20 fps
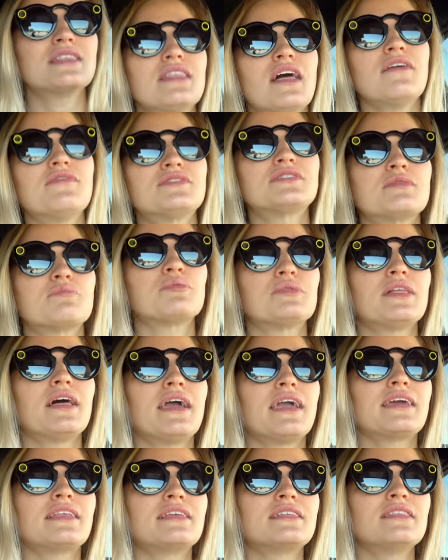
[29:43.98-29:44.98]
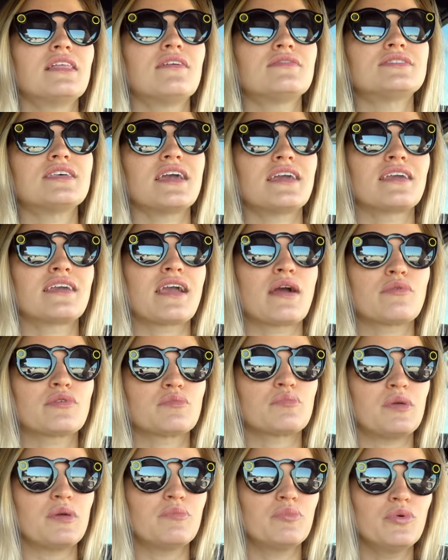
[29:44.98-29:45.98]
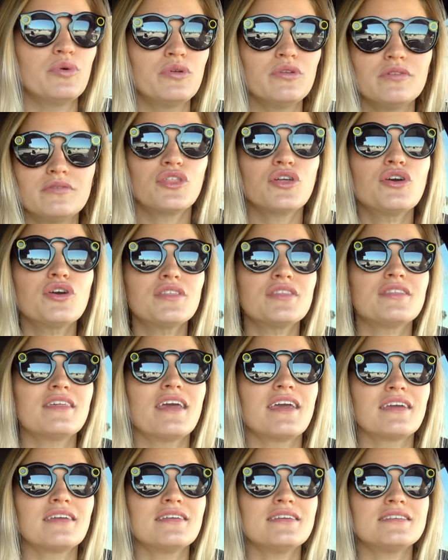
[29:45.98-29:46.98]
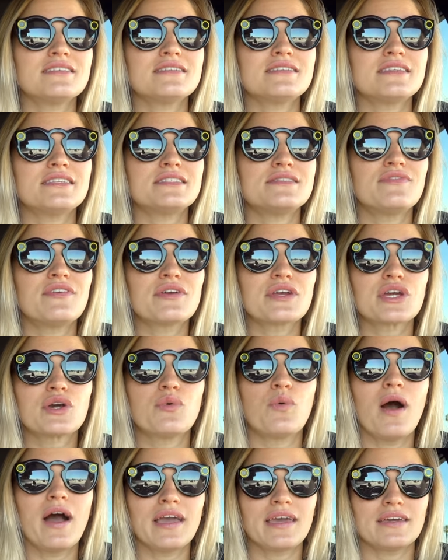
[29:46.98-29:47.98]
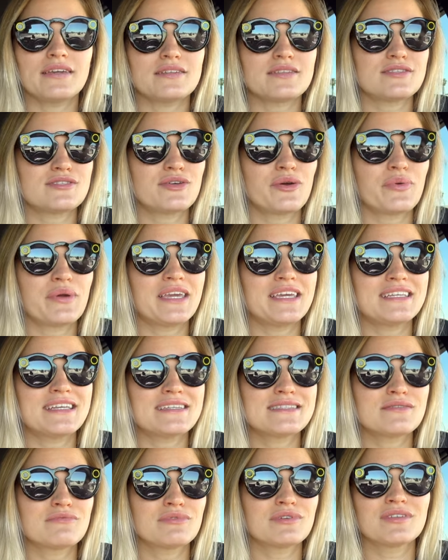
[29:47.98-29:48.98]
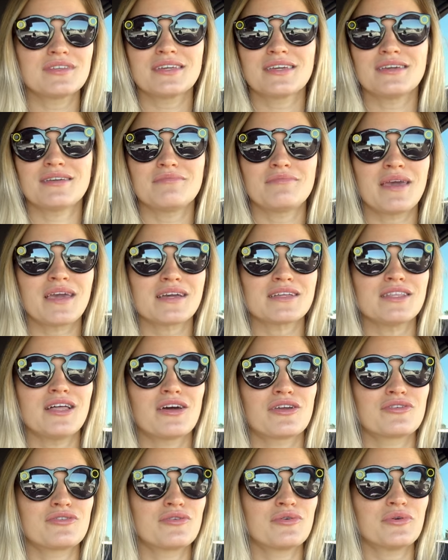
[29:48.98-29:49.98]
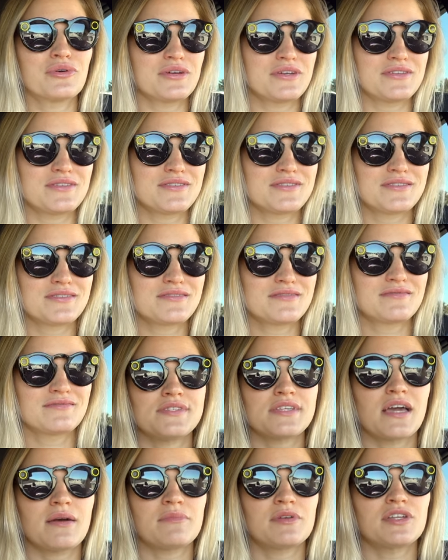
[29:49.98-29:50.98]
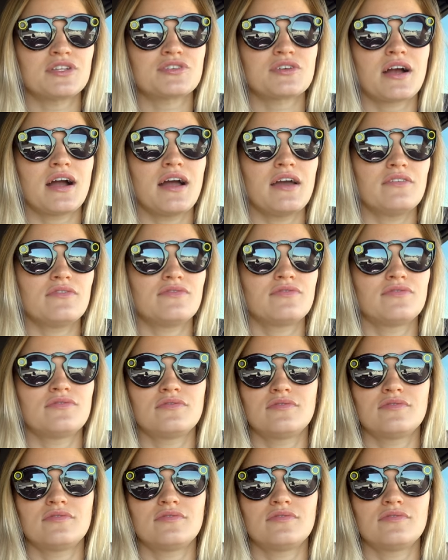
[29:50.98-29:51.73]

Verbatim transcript: loves to play and he loves hanging out with people. The good thing is he's very quiet, so he doesn't really make a lot of noise. See, I'm gonna drive,